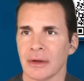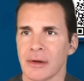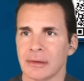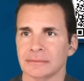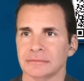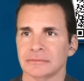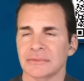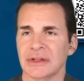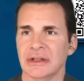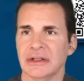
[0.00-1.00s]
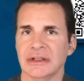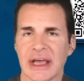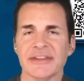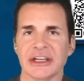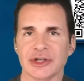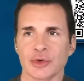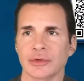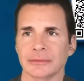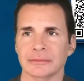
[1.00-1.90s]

This guy. Has- yeah, they do.